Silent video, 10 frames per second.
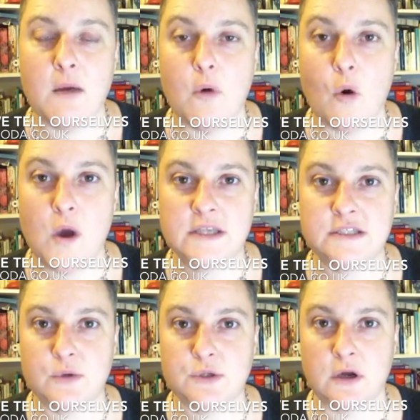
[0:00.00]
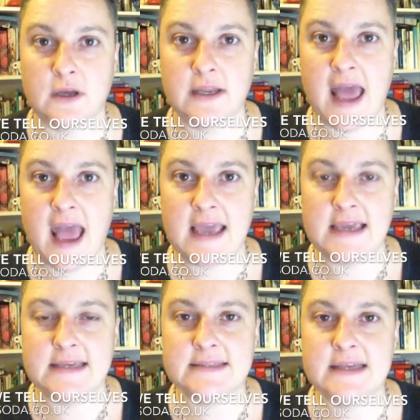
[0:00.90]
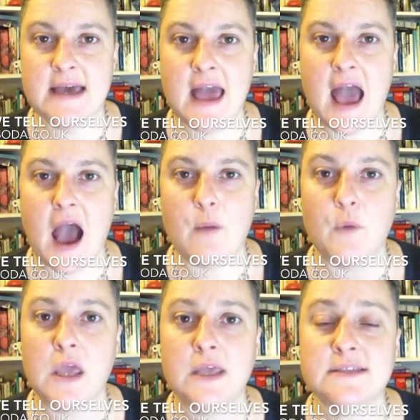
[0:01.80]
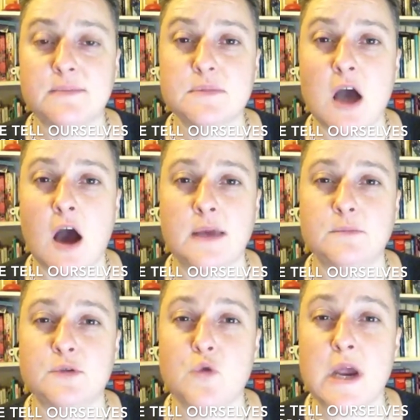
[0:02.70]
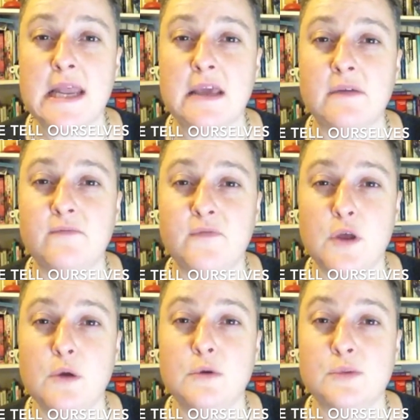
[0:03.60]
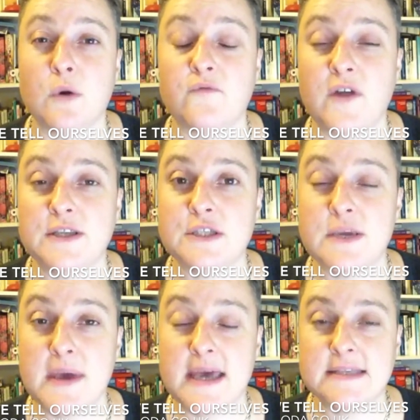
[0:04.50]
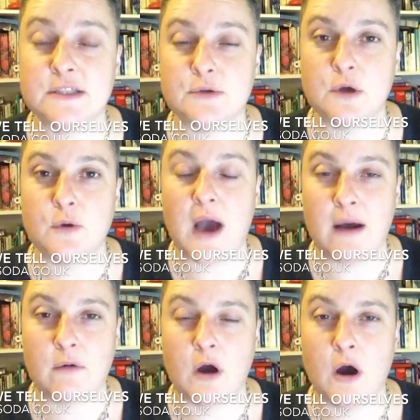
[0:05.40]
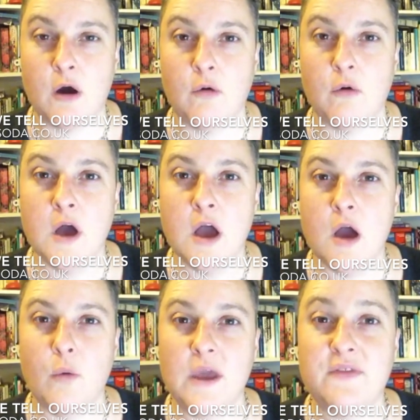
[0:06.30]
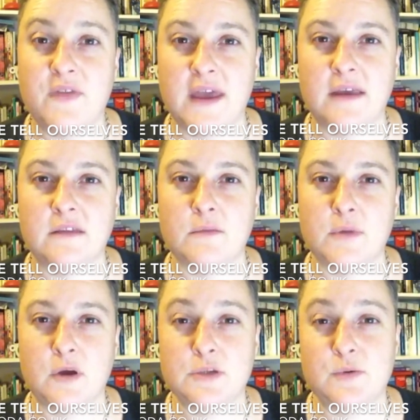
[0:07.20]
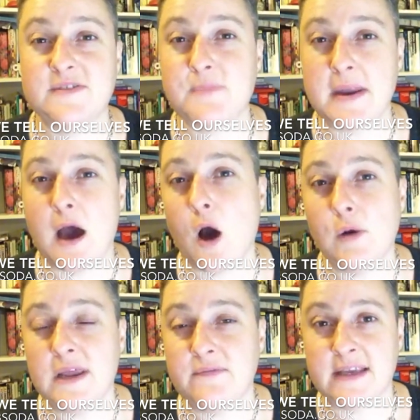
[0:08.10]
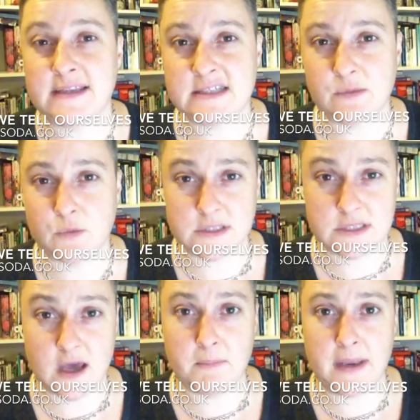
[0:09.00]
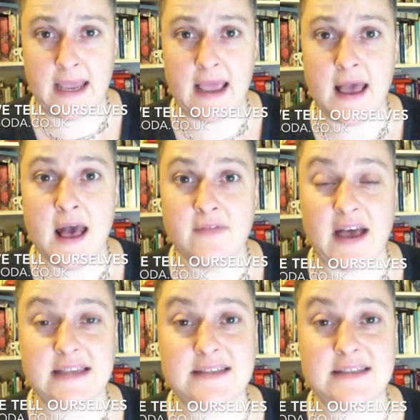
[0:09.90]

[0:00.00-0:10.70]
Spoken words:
always through a drunken haze. And we sometimes really confuse what friendship is through alcohol. We think that because we've spent a whole evening in someone's company, that's